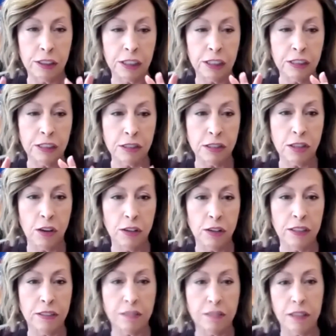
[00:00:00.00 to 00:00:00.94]

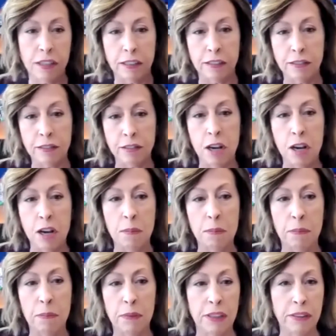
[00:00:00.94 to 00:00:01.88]
consultants, like
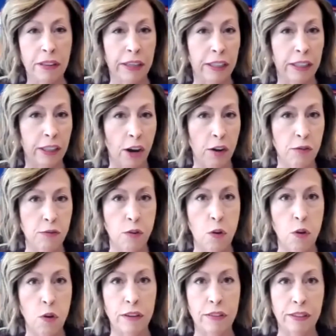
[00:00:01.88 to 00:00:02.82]
some, they go
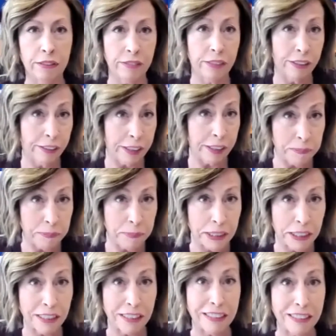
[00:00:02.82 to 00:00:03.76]
for it. They're very
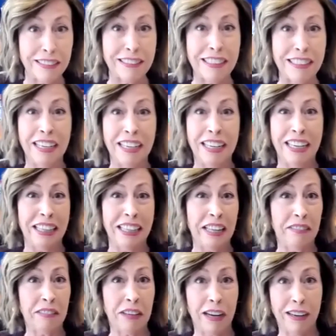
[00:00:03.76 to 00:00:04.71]
ambitious.
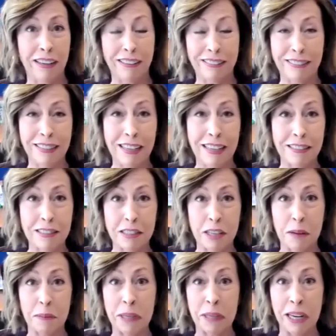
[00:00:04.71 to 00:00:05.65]
They've got 10
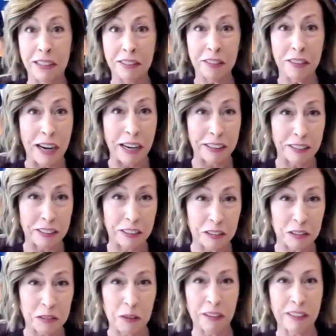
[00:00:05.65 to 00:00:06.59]

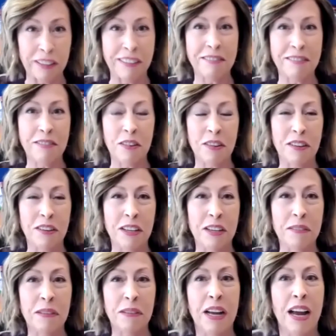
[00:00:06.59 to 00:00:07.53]
subcontractors working for
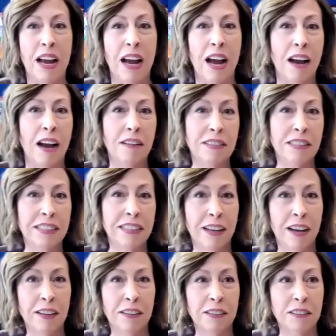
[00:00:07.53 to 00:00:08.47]
them. I've seen
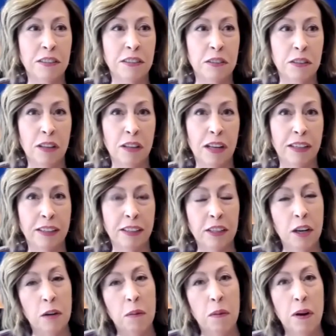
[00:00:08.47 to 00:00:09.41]
others who are like, you
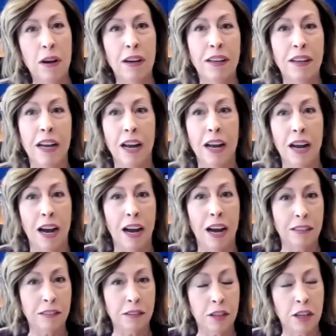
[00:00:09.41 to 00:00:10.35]
know what? I
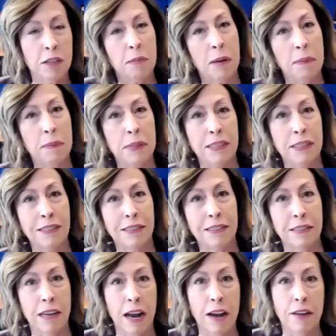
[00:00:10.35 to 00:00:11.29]
started my business
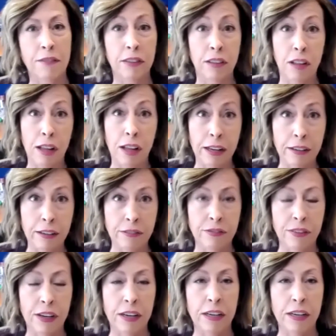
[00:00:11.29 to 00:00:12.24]
to have a life,
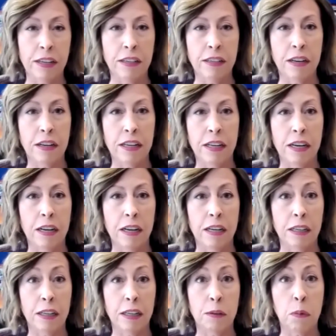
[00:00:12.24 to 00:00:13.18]
and I
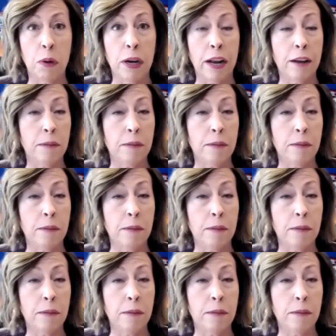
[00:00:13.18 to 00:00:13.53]
want to have